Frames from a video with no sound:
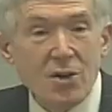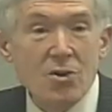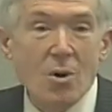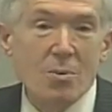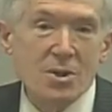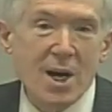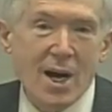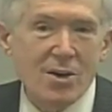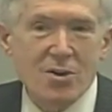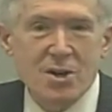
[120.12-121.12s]
Global
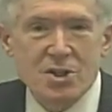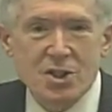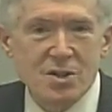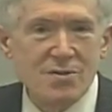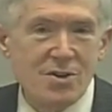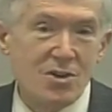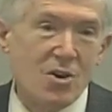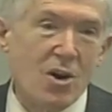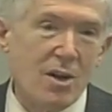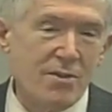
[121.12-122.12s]
Tiger Initiative and
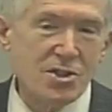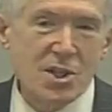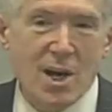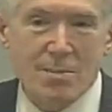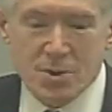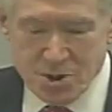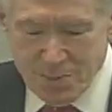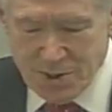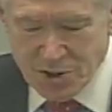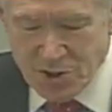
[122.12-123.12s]
all of its
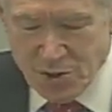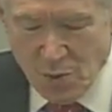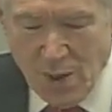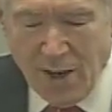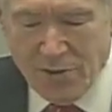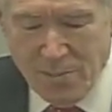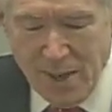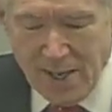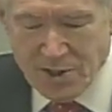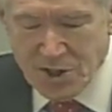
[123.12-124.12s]
accomplishments throughout the
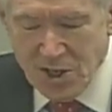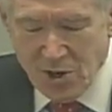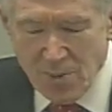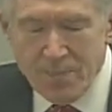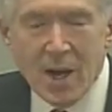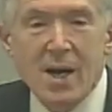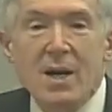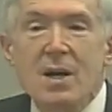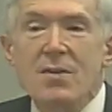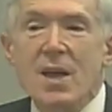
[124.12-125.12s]
past year.
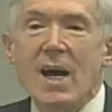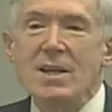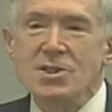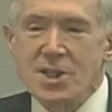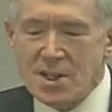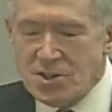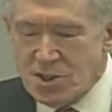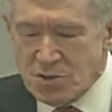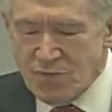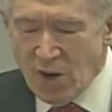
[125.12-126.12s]
The United States
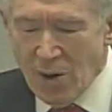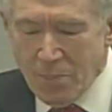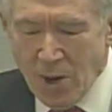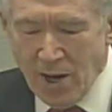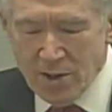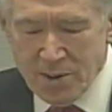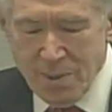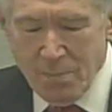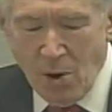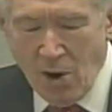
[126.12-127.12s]
is very proud to
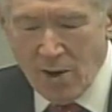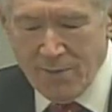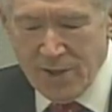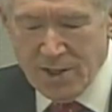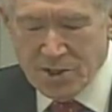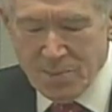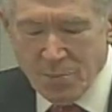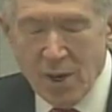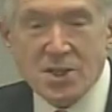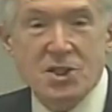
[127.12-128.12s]
be part of these
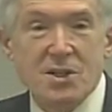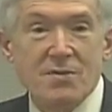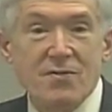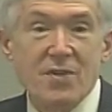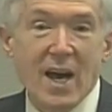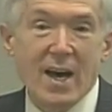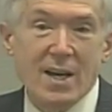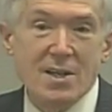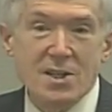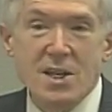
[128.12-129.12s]
impressive
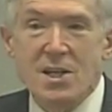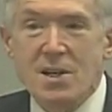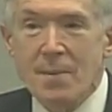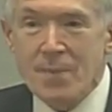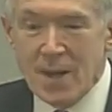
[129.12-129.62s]
and indeed,